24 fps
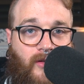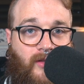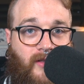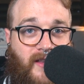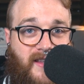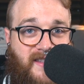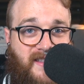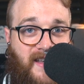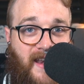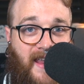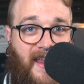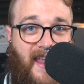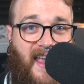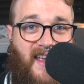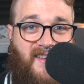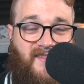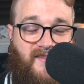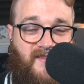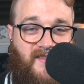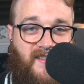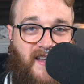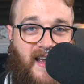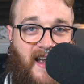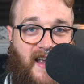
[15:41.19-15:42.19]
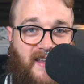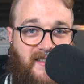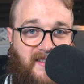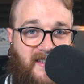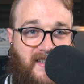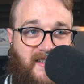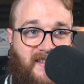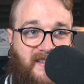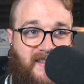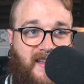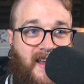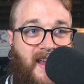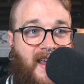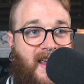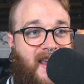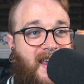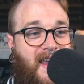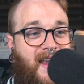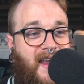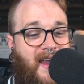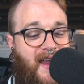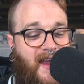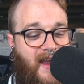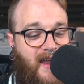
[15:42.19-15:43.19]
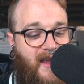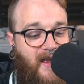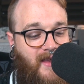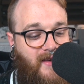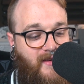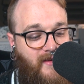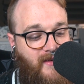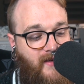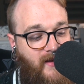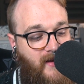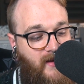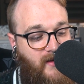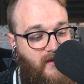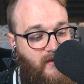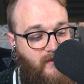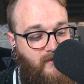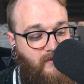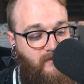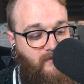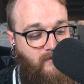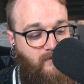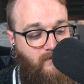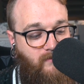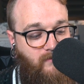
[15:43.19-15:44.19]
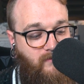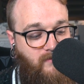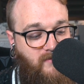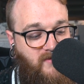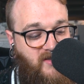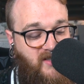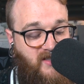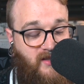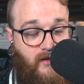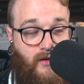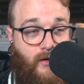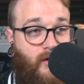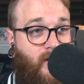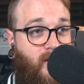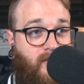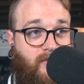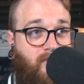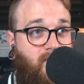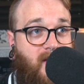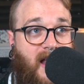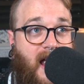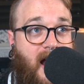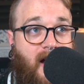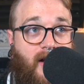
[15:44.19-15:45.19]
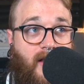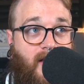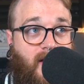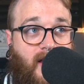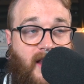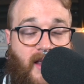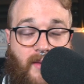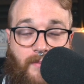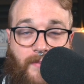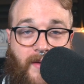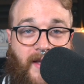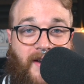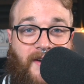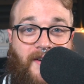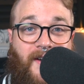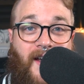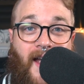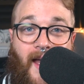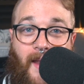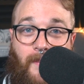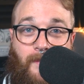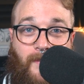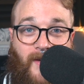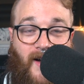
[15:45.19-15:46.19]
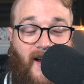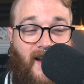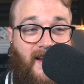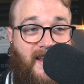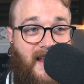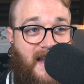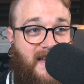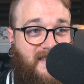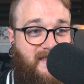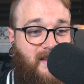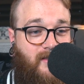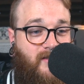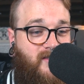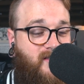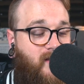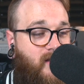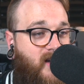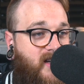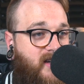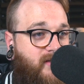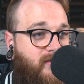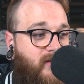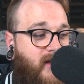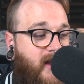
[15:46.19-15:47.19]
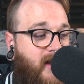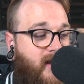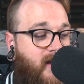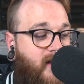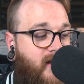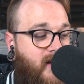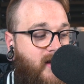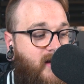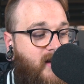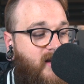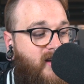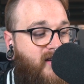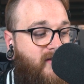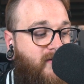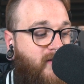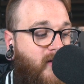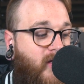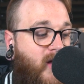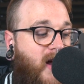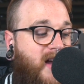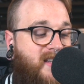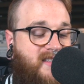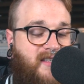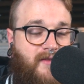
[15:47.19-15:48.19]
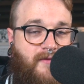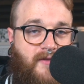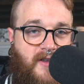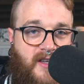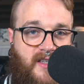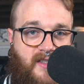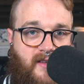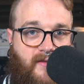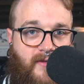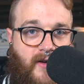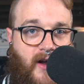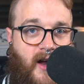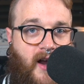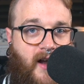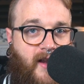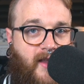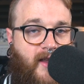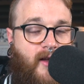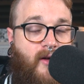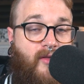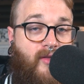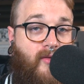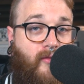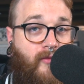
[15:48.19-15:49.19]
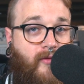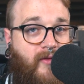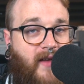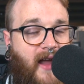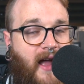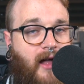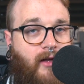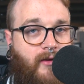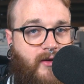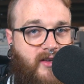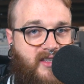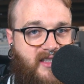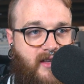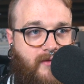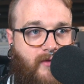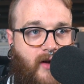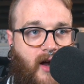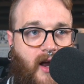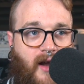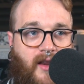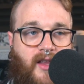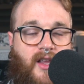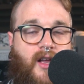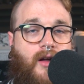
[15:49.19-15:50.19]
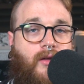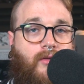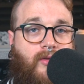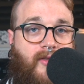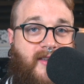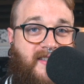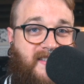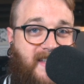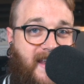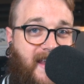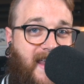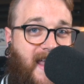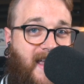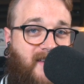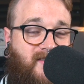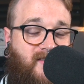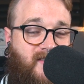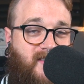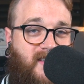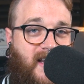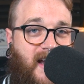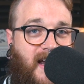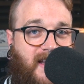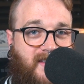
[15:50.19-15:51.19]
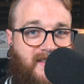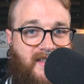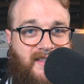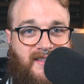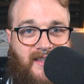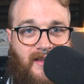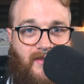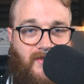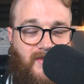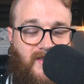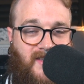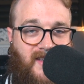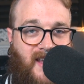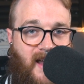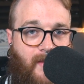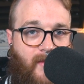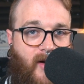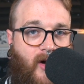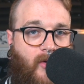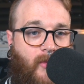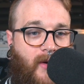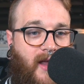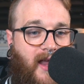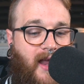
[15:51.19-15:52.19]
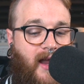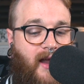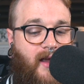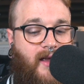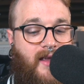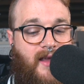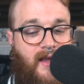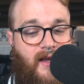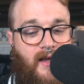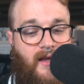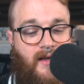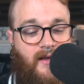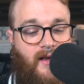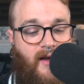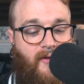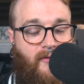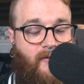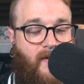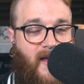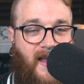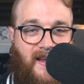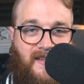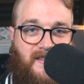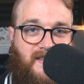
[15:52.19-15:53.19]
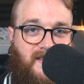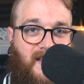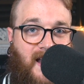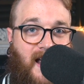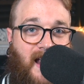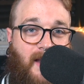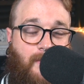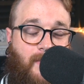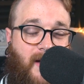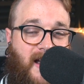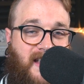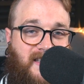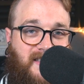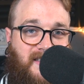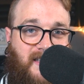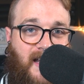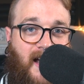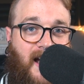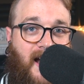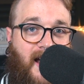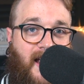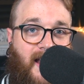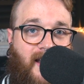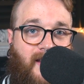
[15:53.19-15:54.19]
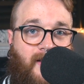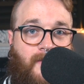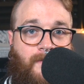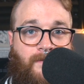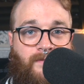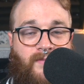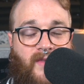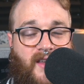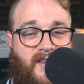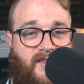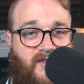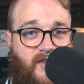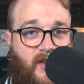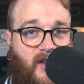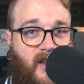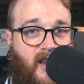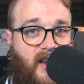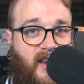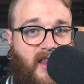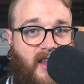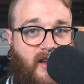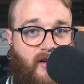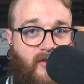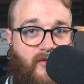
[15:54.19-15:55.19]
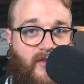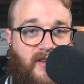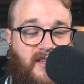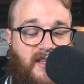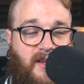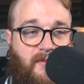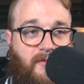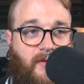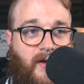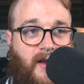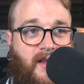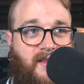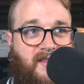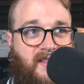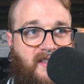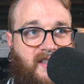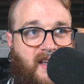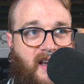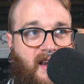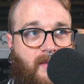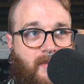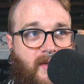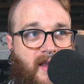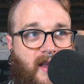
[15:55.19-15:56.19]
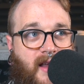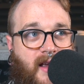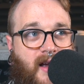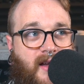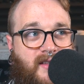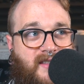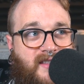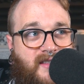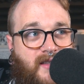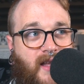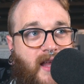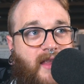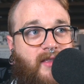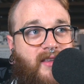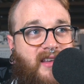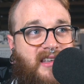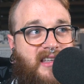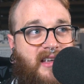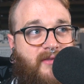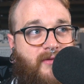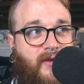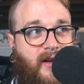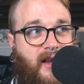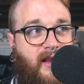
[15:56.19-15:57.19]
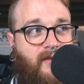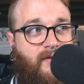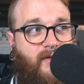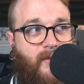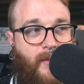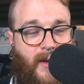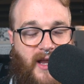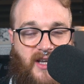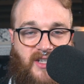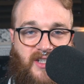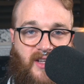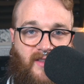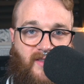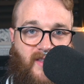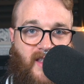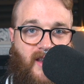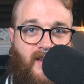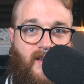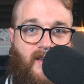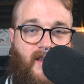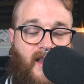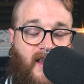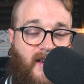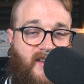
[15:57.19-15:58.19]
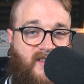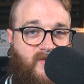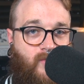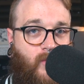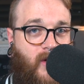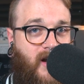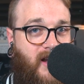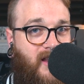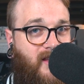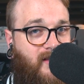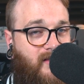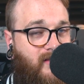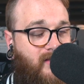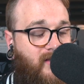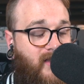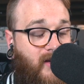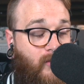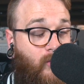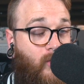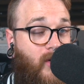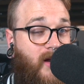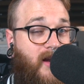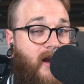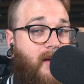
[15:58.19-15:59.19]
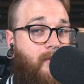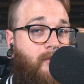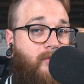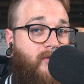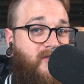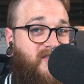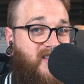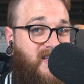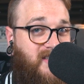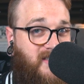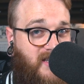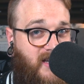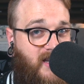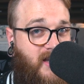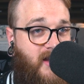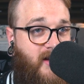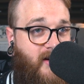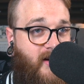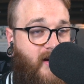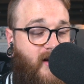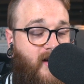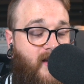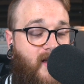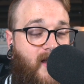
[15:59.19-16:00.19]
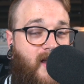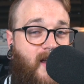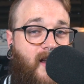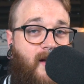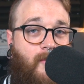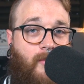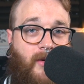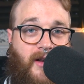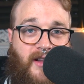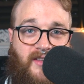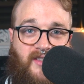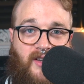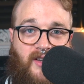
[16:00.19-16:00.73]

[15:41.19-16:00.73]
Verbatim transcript: listening exercises and just learn how to get better at podcasting. There's a lot of like philosophies of audio, the values of audio, listening exercises, and demoing effects side by side so you can hear the difference. It's going to be slightly different information than it is what than what I'm presenting here, but it's